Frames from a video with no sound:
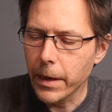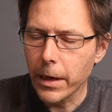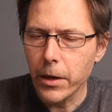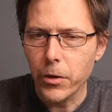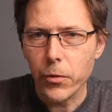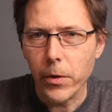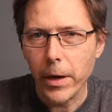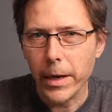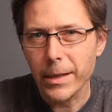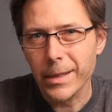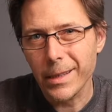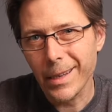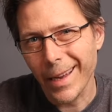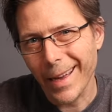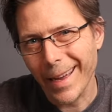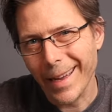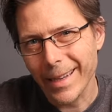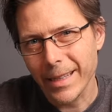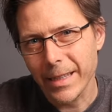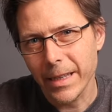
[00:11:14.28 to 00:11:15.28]
then it tries
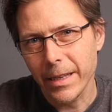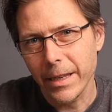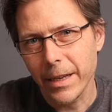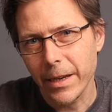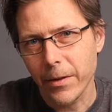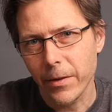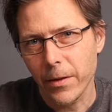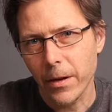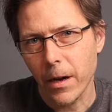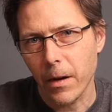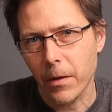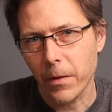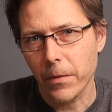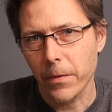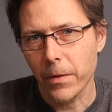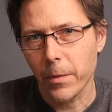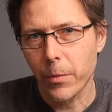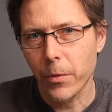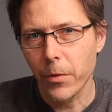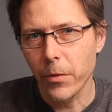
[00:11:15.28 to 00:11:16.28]
to exit here out
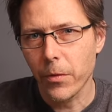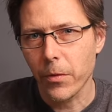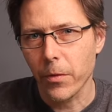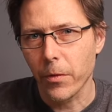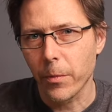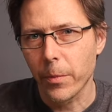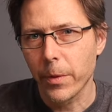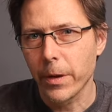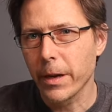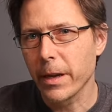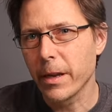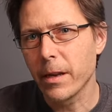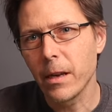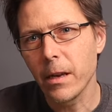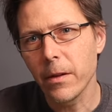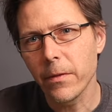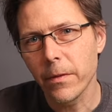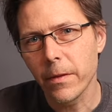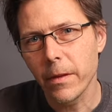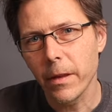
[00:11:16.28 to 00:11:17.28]
of the brew group. And
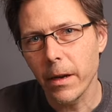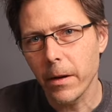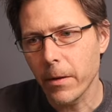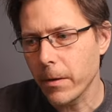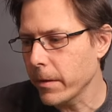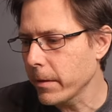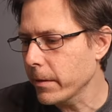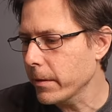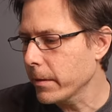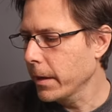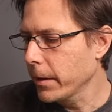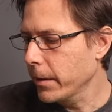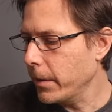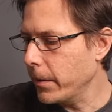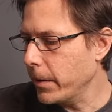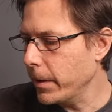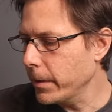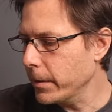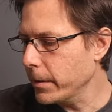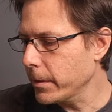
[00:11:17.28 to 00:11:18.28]
even there,
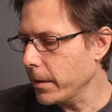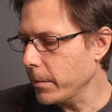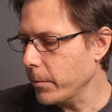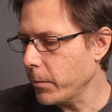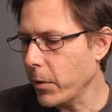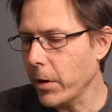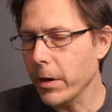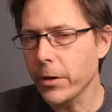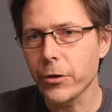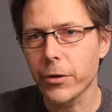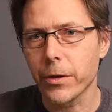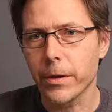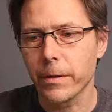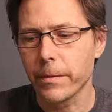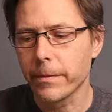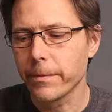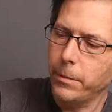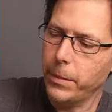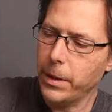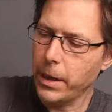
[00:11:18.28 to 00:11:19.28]
there is some pressure
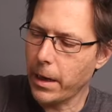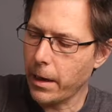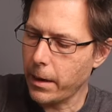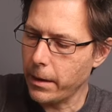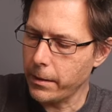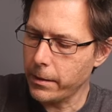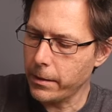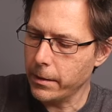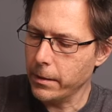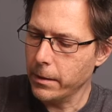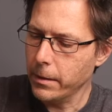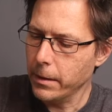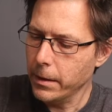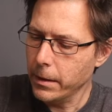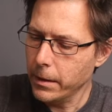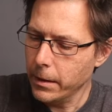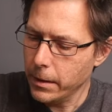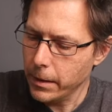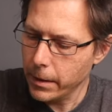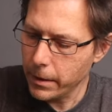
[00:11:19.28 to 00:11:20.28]
because
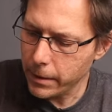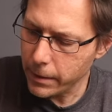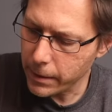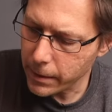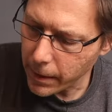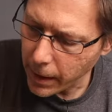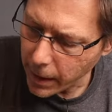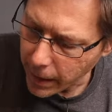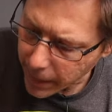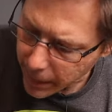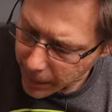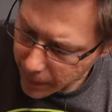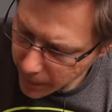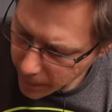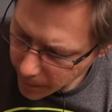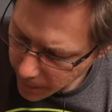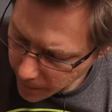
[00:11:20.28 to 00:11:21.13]
Inside,